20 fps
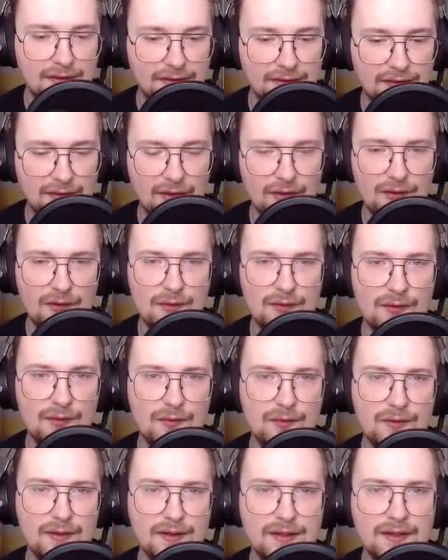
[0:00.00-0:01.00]
So
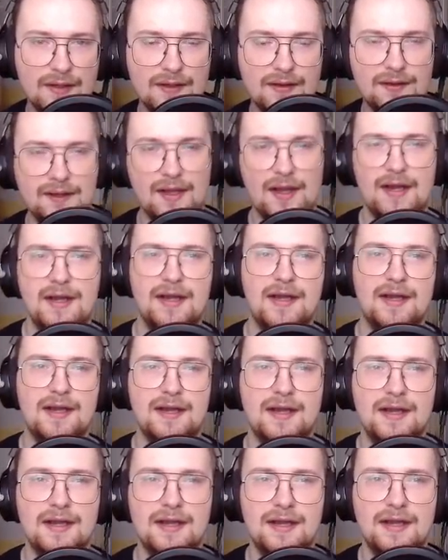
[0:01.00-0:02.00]
that
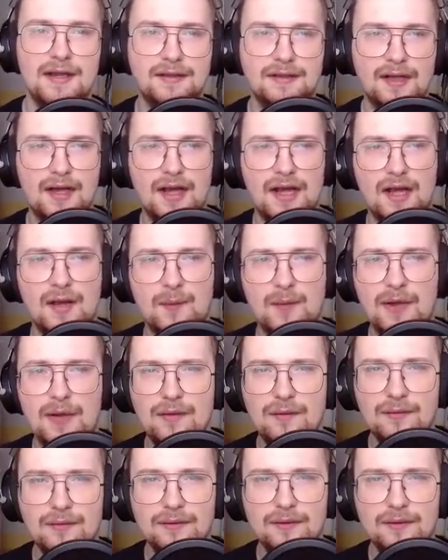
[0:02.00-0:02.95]
is about